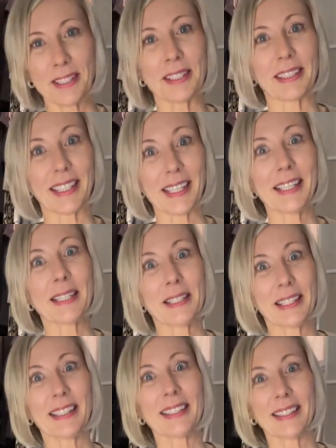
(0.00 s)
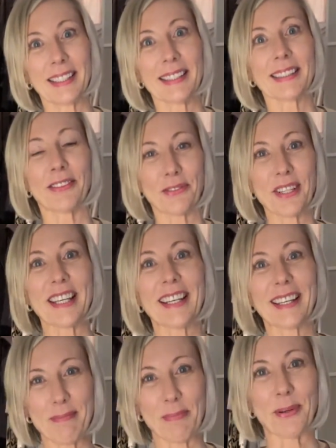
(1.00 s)
are
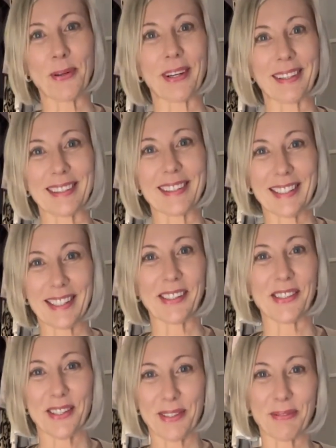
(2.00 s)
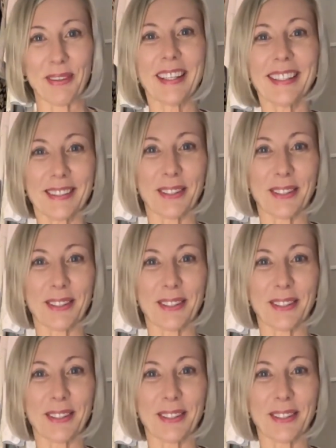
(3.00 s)
really important sneakers to me.